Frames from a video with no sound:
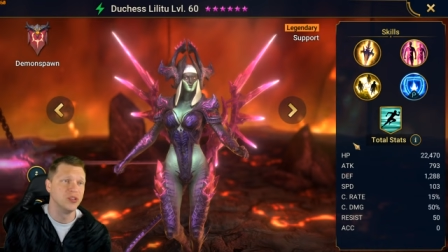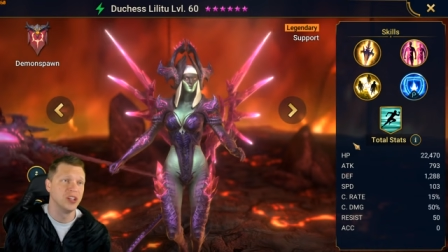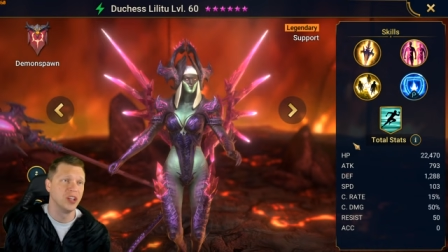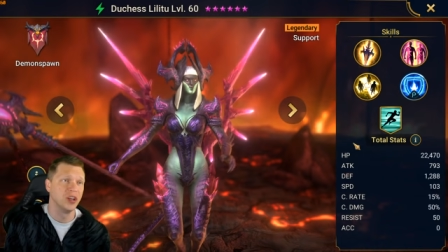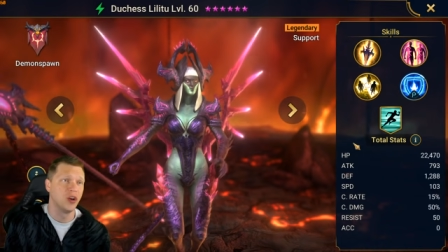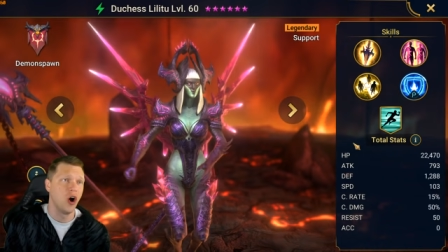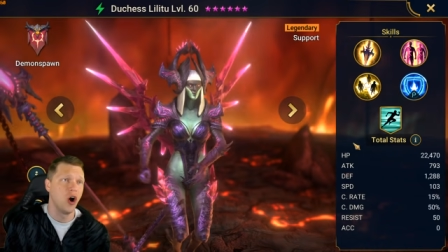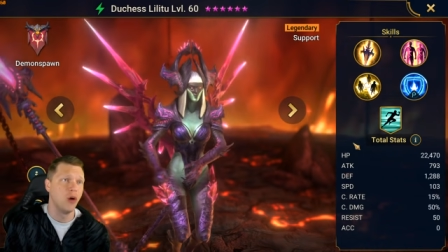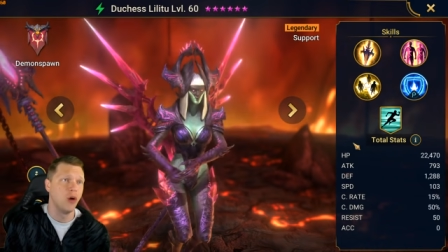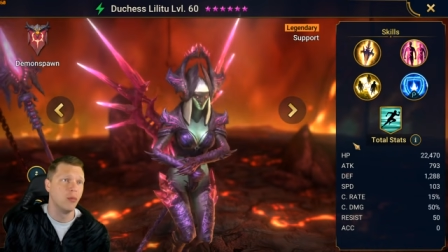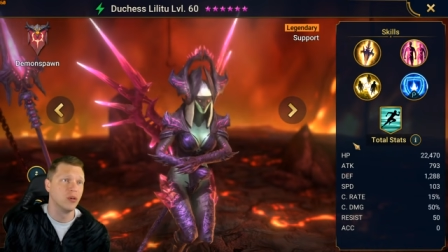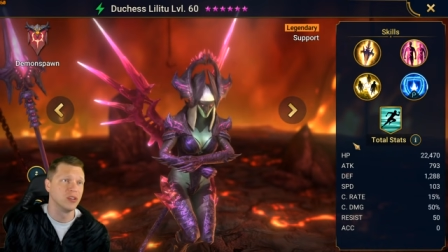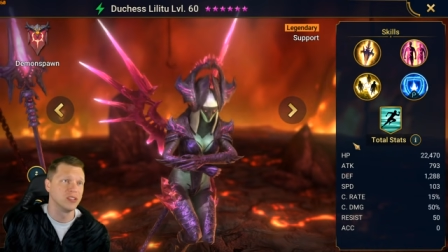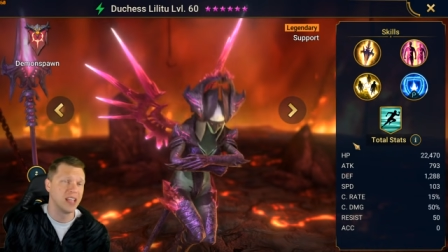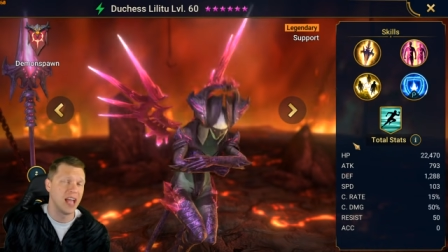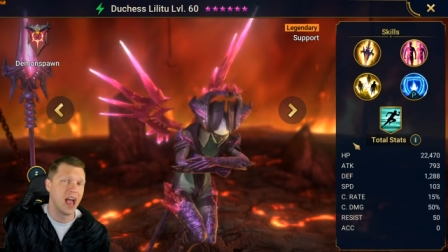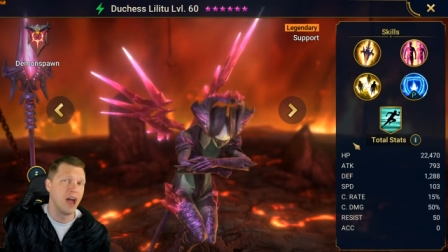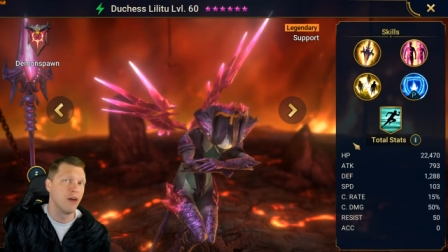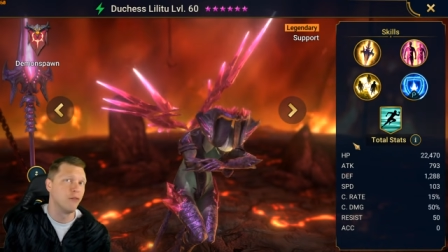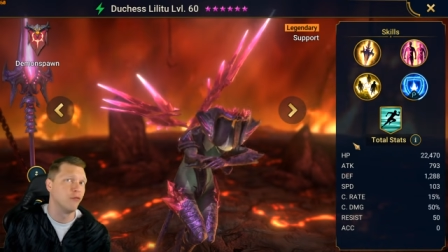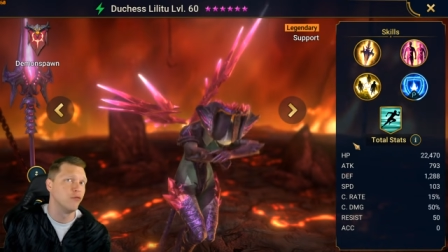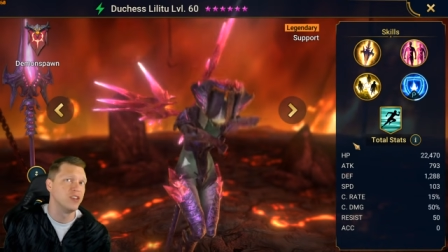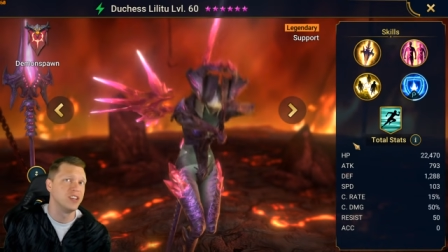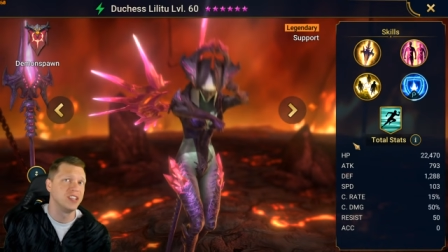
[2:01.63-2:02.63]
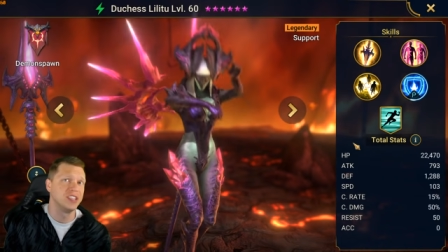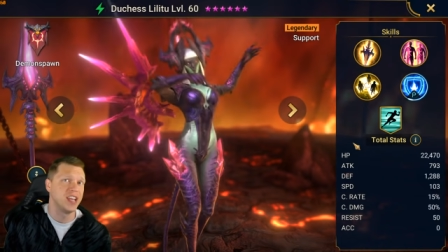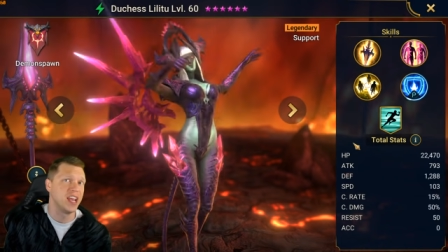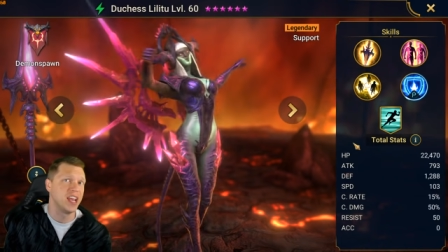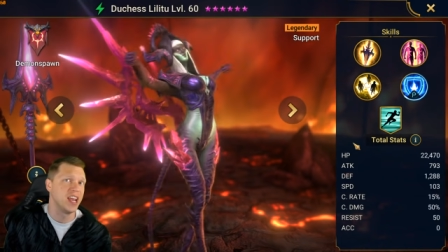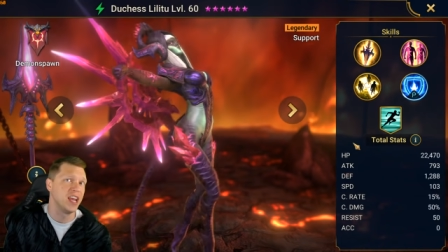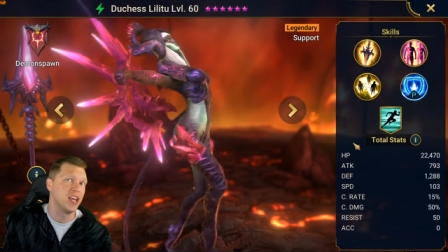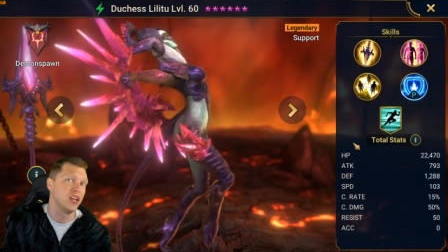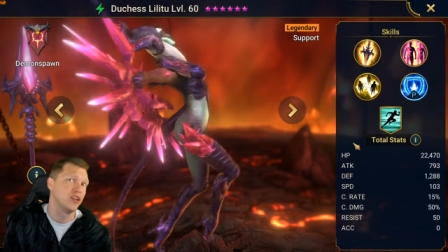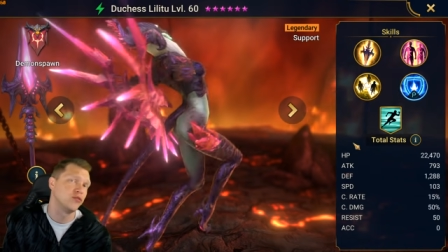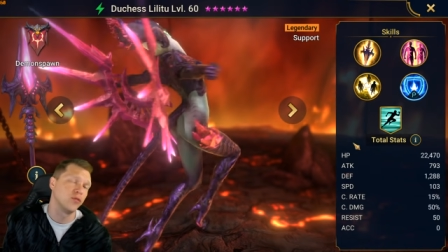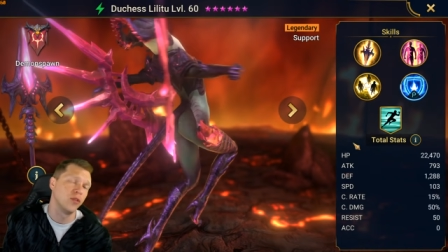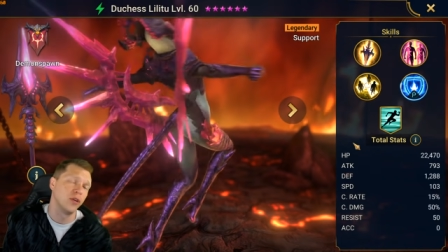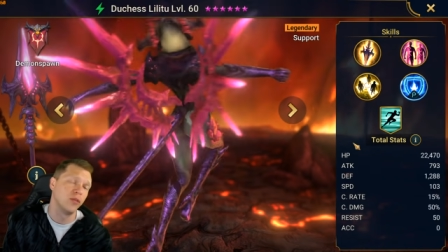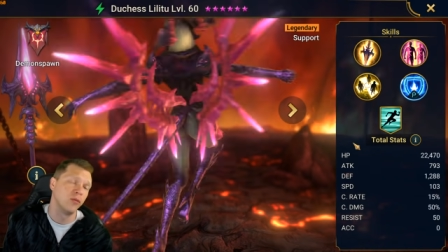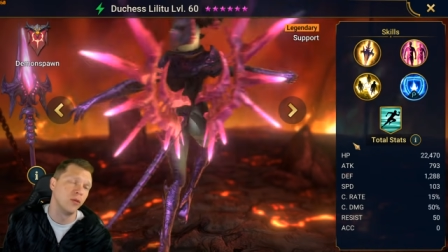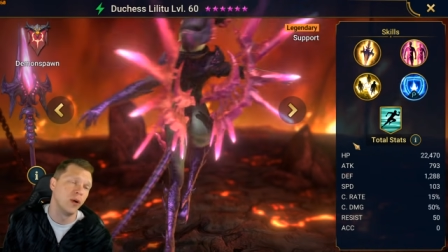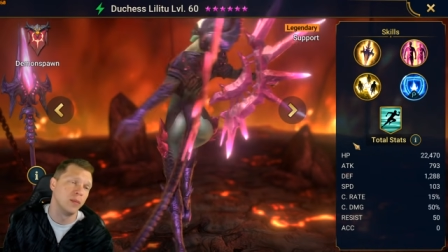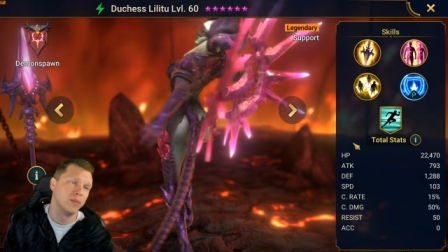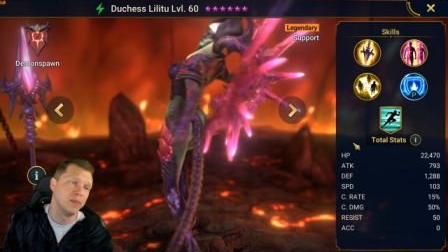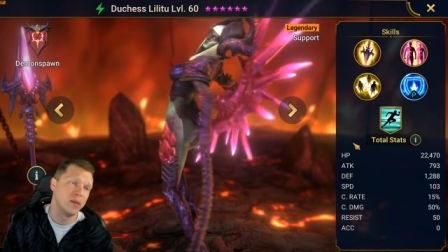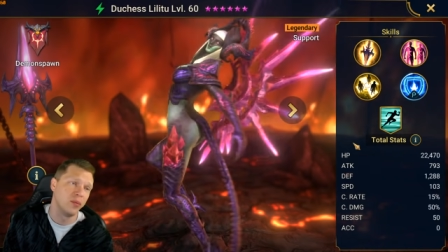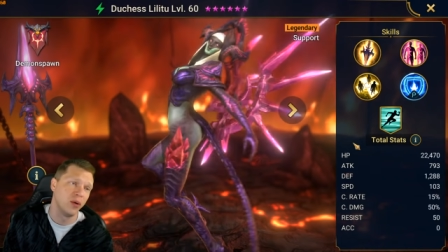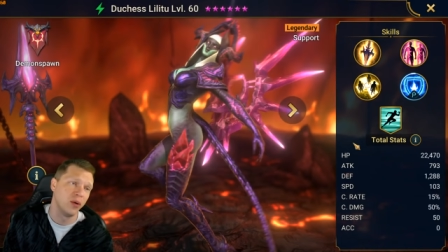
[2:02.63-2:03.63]
in almost every stage
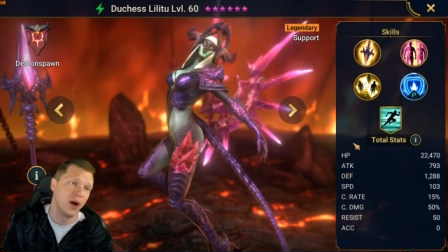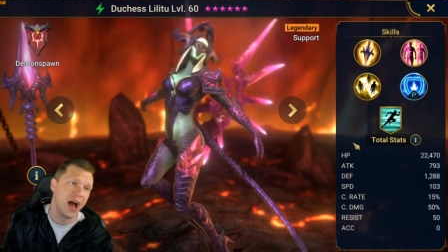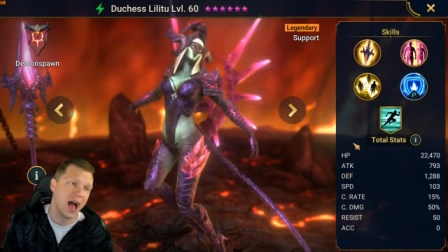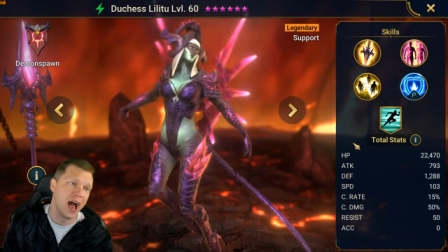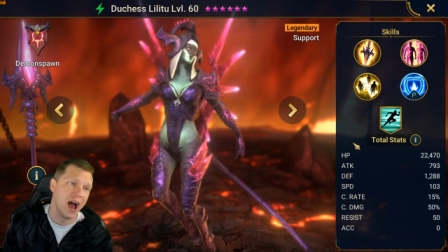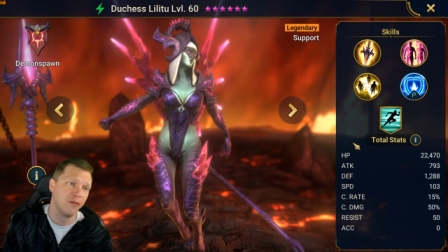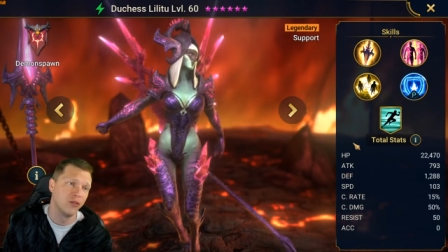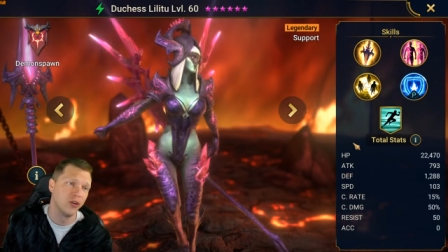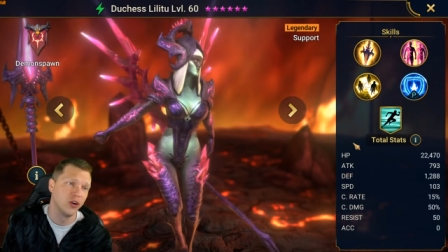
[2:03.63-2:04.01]
when people have